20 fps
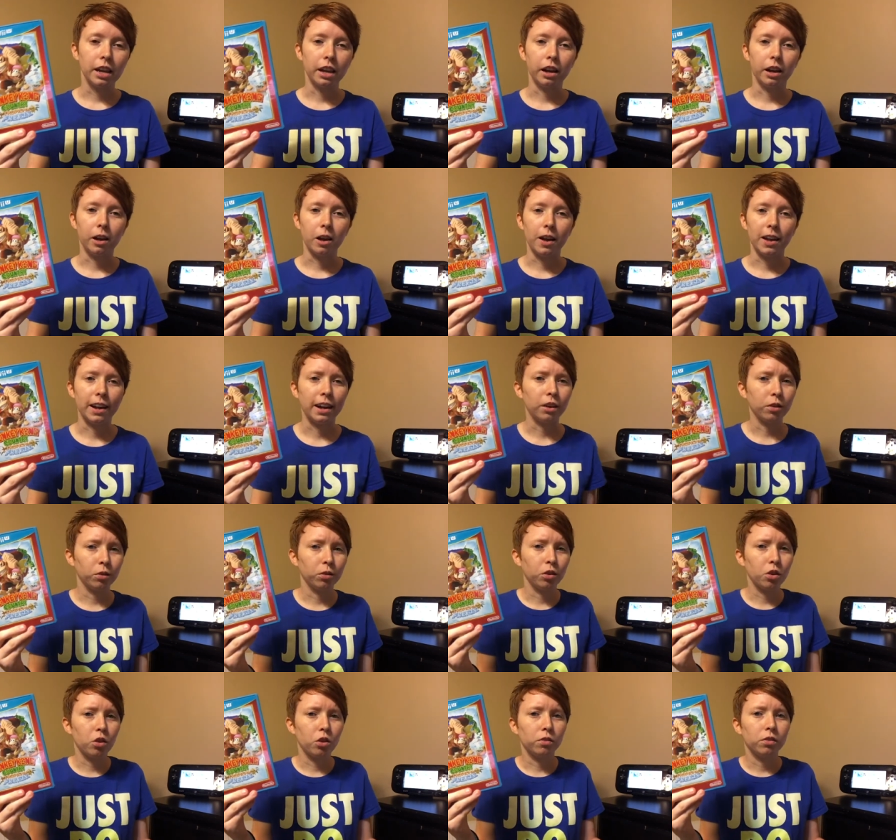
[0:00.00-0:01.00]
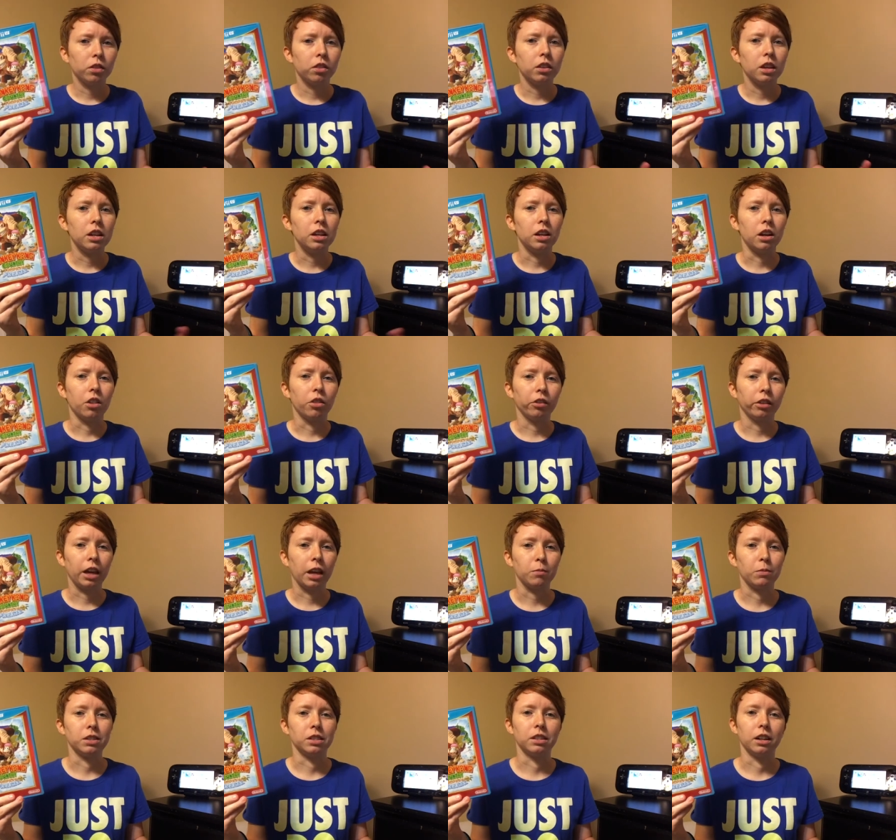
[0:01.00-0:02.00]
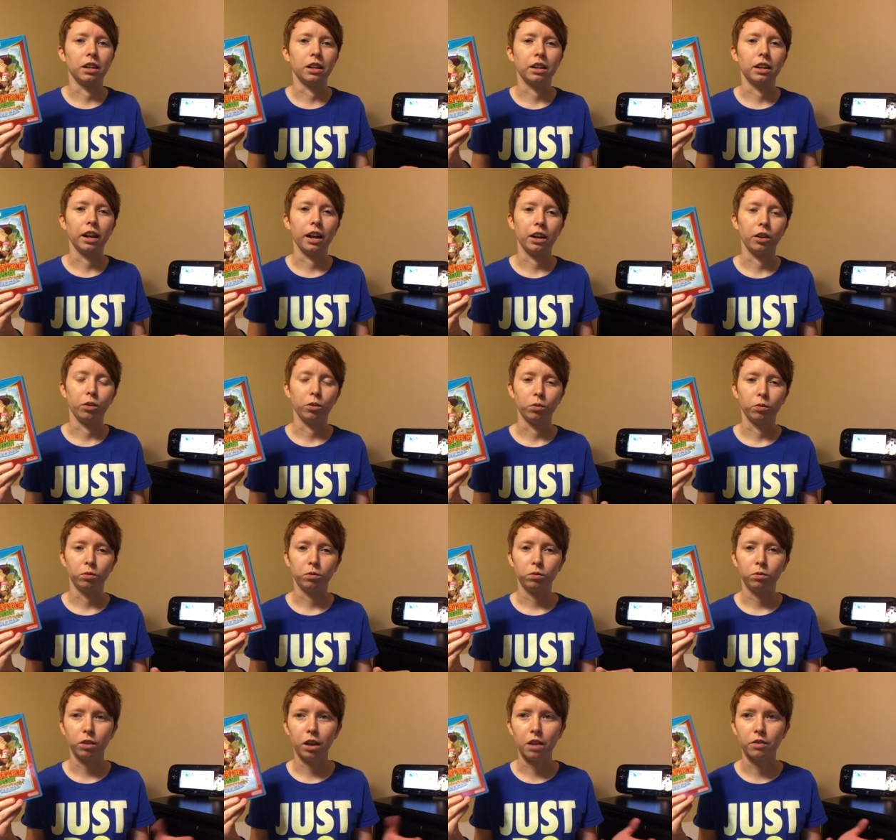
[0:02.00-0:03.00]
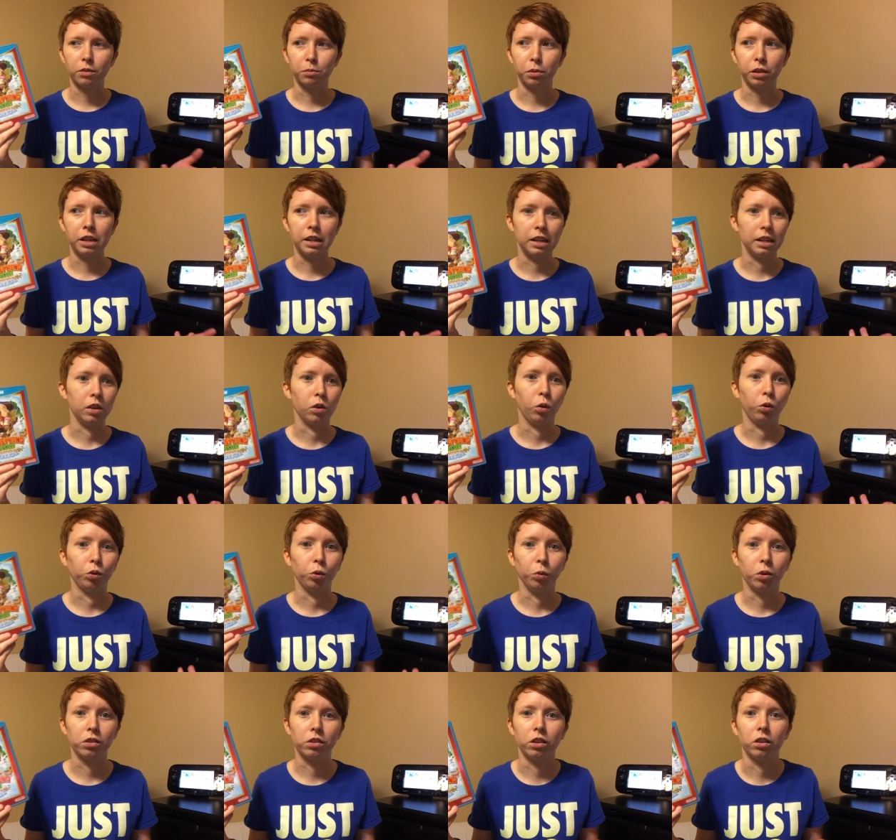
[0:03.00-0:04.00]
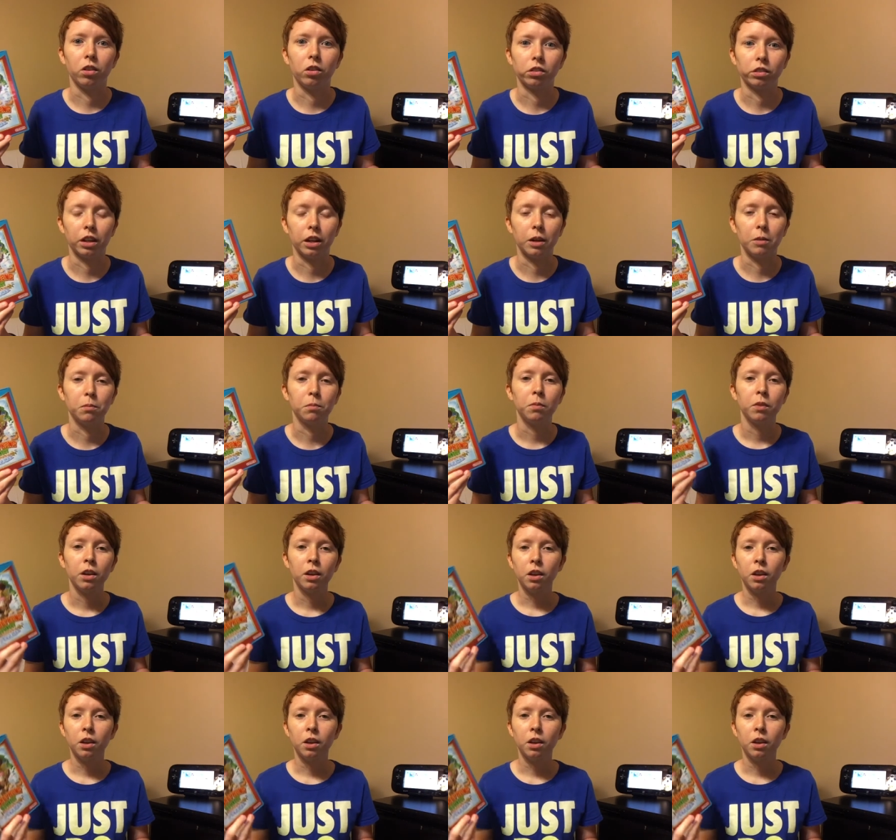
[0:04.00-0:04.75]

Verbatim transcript: uh, and I don't know if any other game has done it, I don't haven't played any older ones in a long time.